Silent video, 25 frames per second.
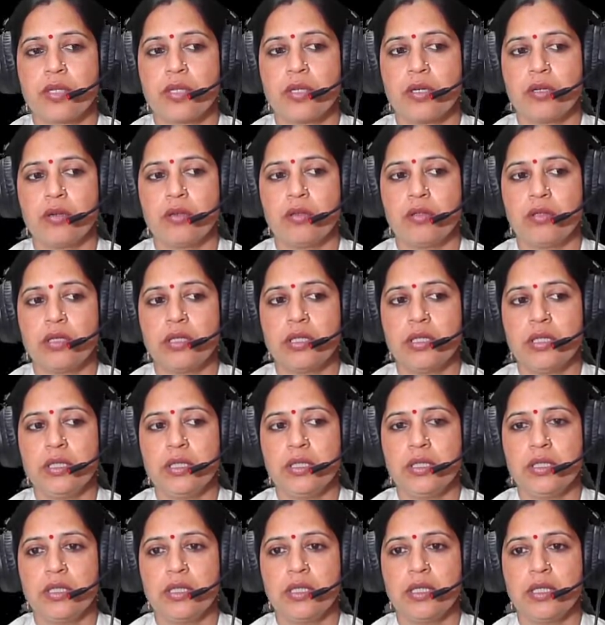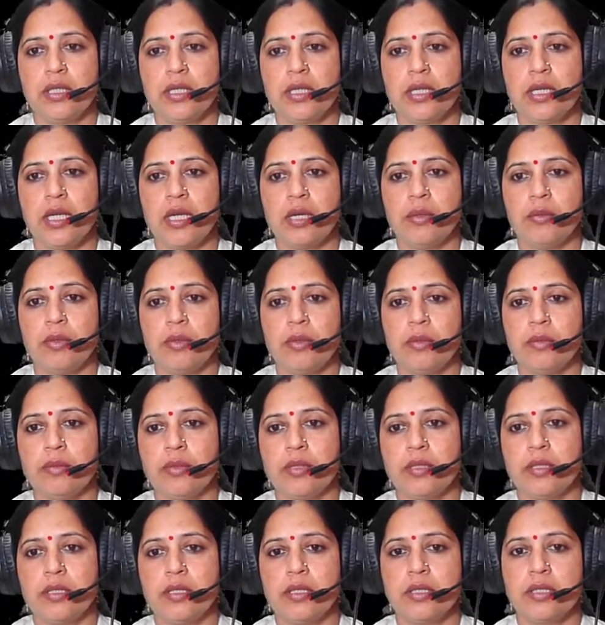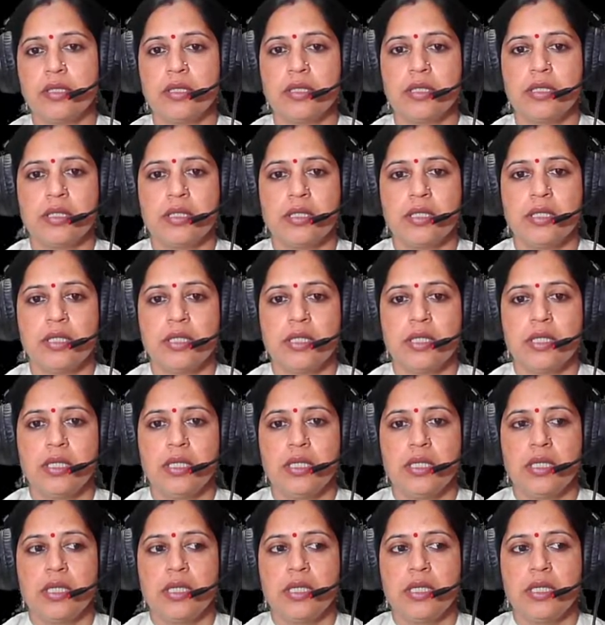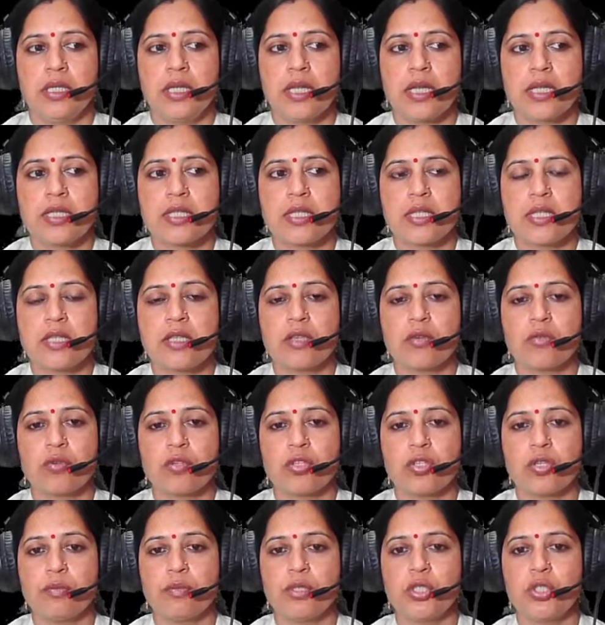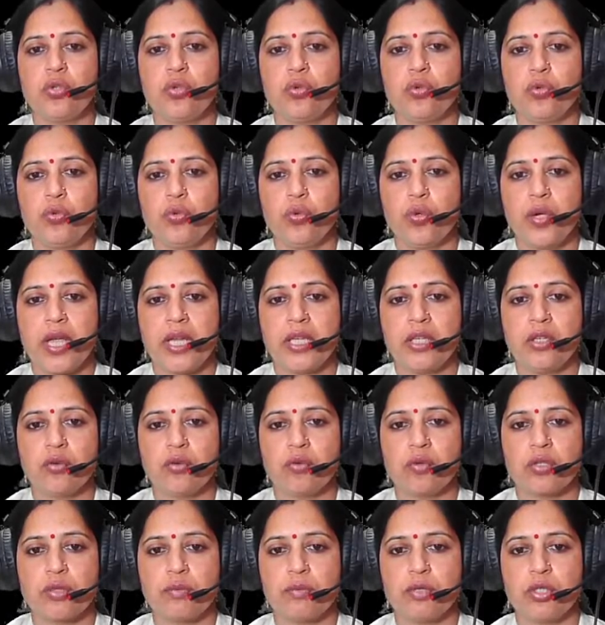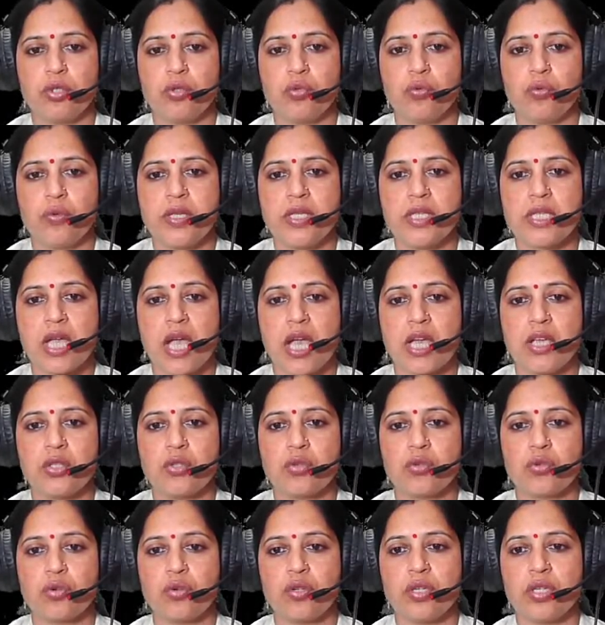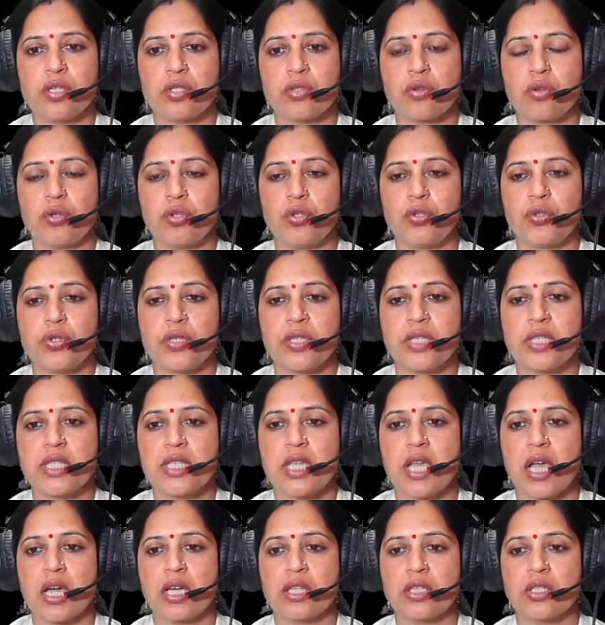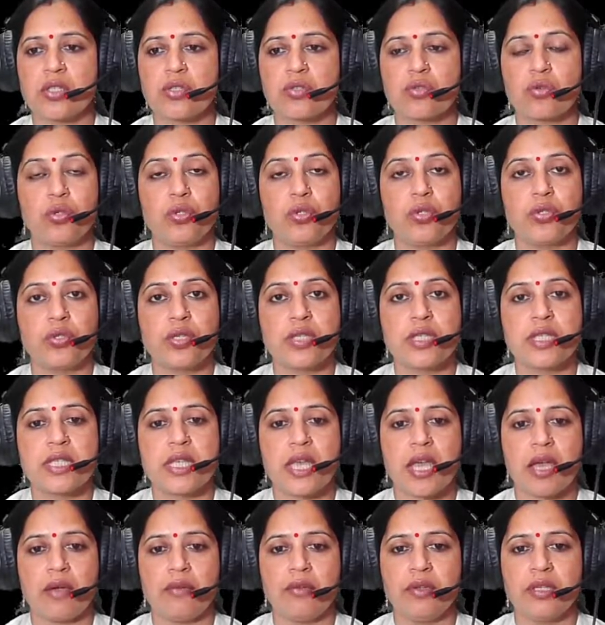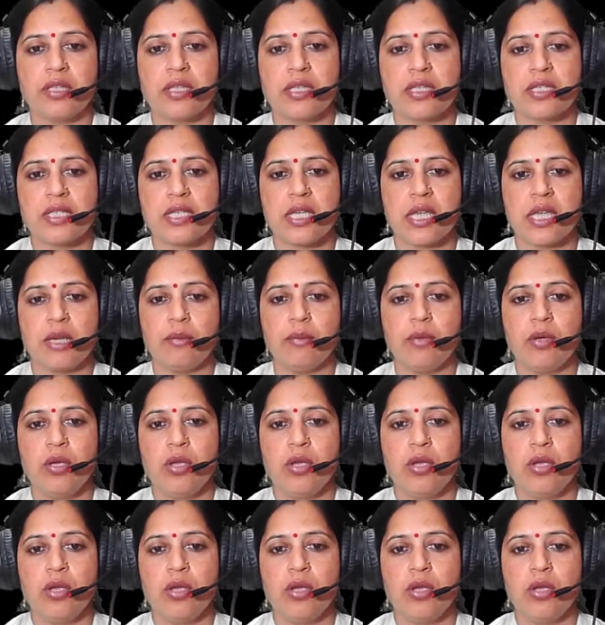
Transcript: All the above. Next is the question number 2, and your question number 2 is isotonic solutions are the solutions having the same.